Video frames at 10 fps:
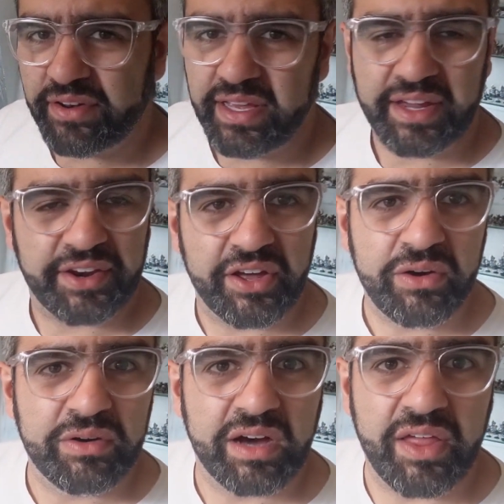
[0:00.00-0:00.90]
on it, I don't
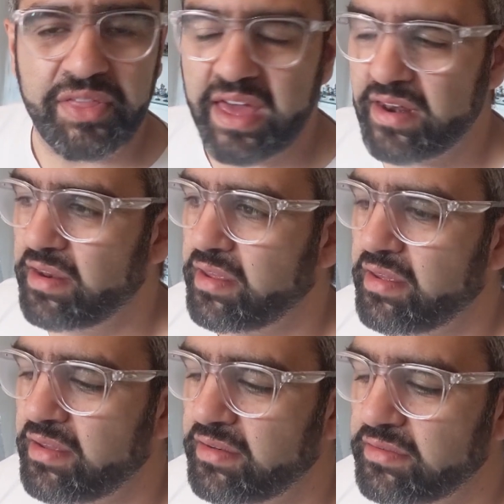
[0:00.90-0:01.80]
know. And then
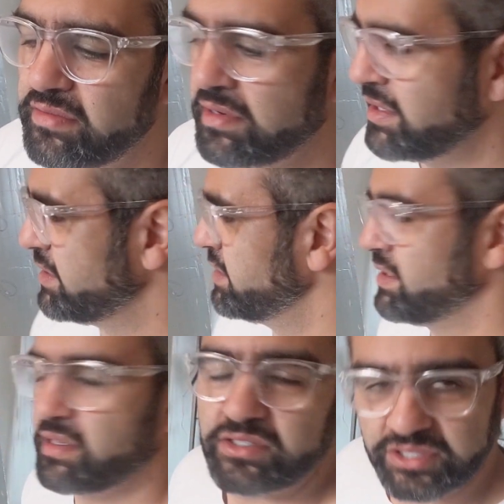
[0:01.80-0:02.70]

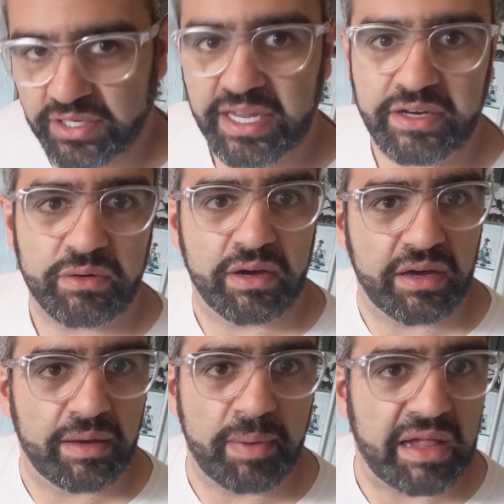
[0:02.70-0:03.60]
turn it into
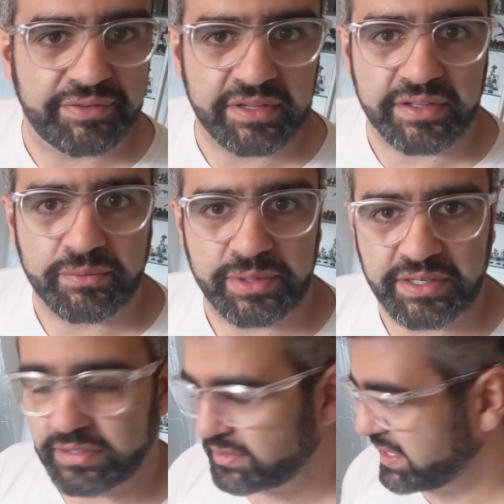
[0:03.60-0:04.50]
a battlefield within 2